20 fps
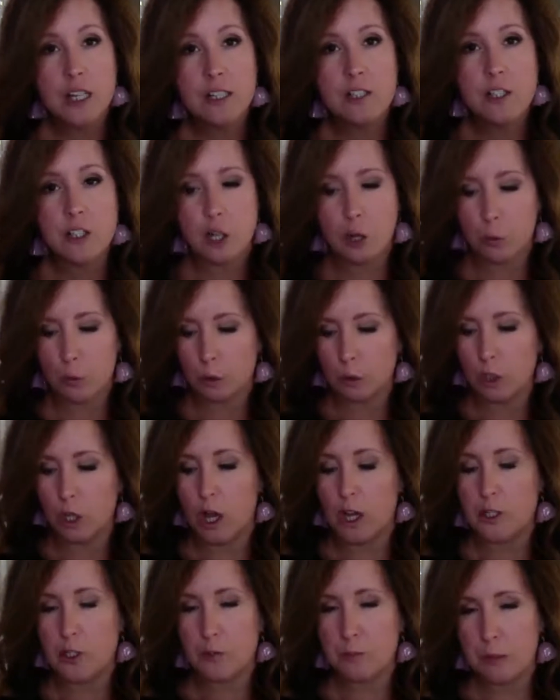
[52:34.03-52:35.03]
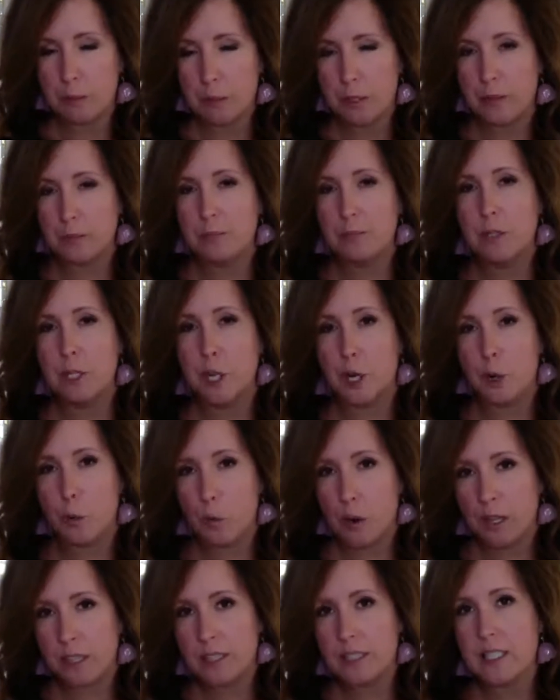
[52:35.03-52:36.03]
And so we'll launch maybe,
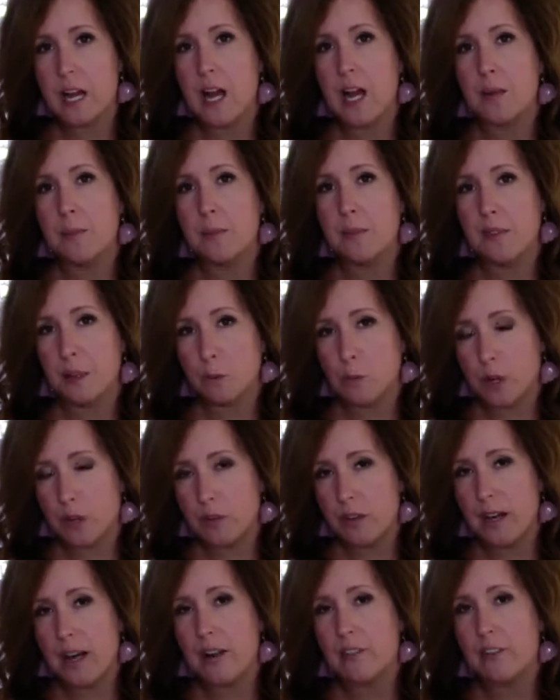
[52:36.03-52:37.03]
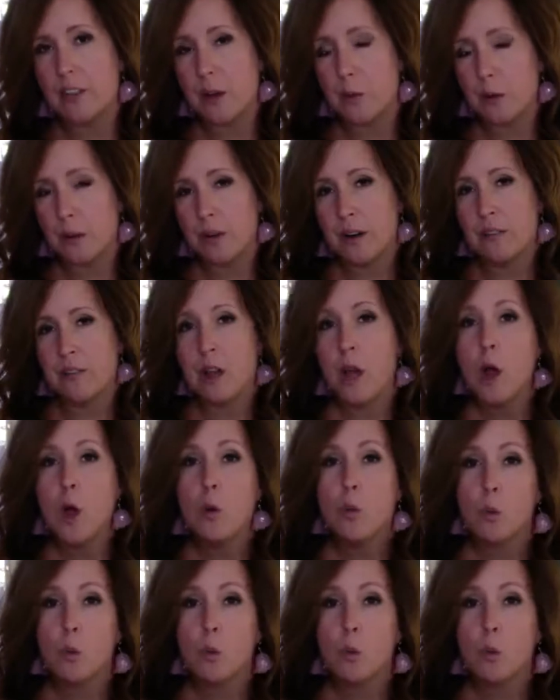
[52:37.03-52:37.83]
one at a time, and then one right after that, one right after.